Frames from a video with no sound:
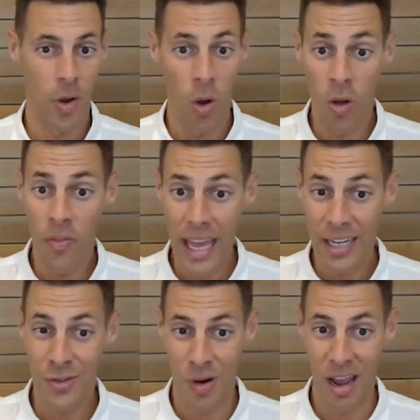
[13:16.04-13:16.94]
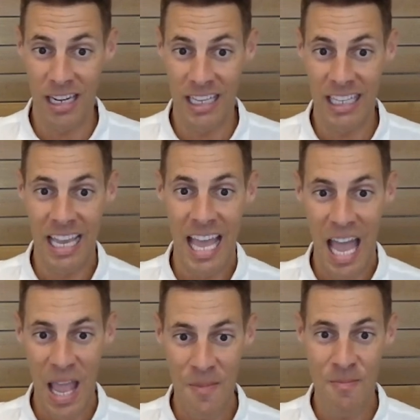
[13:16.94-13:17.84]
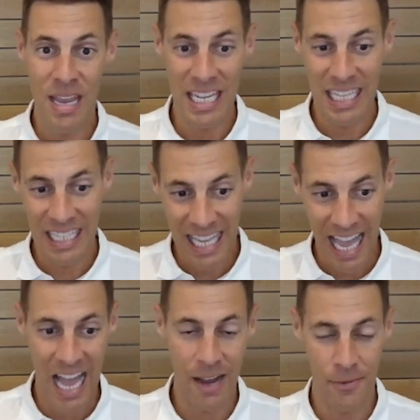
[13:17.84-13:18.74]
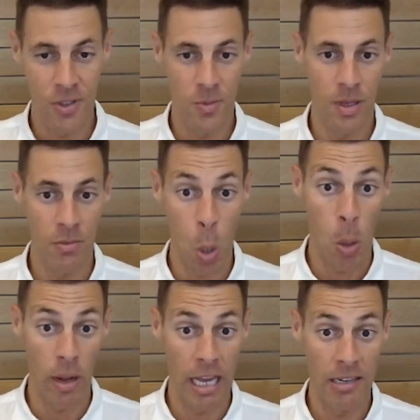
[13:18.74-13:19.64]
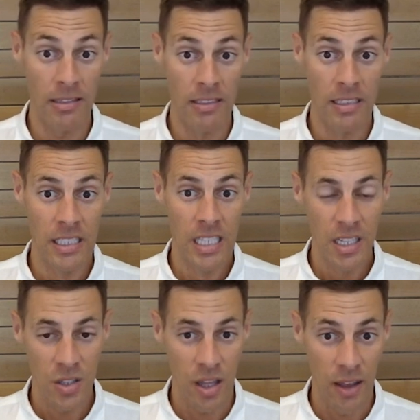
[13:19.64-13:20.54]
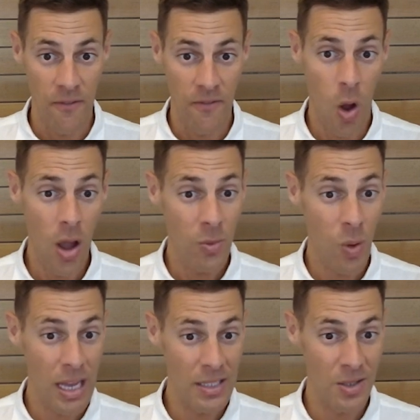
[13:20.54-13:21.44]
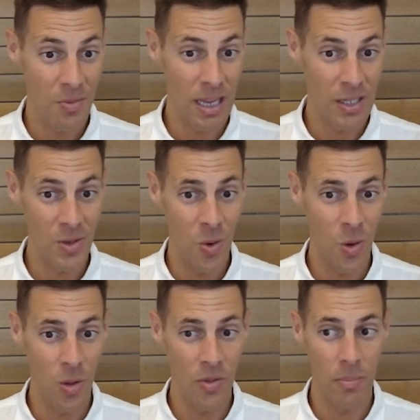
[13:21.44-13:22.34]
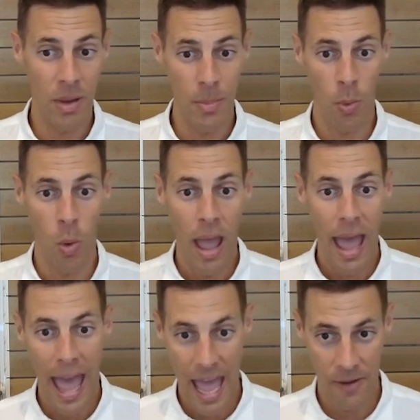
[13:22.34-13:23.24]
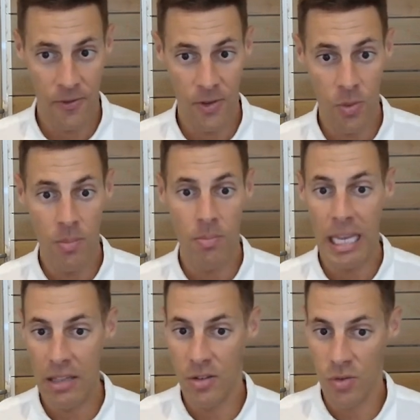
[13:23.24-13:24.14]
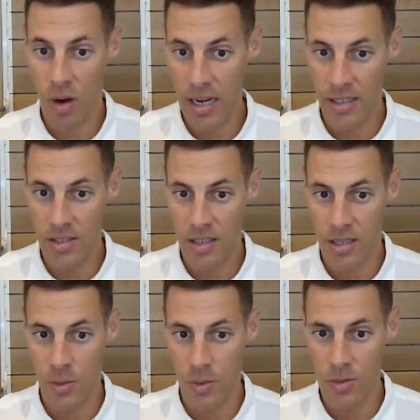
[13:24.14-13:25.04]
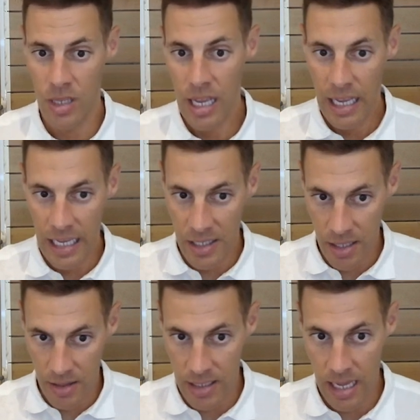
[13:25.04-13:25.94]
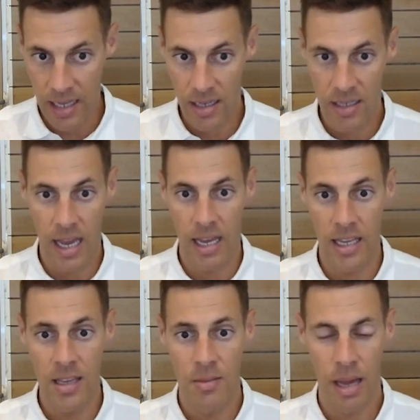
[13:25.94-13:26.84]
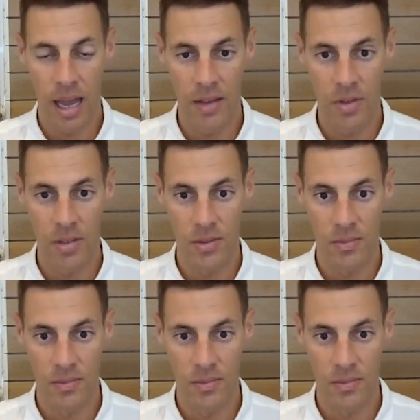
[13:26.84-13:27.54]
on that training immediately after it's been rolled out. So they find ways to make sure that people have to embed the training skills into their day-to-day behaviours.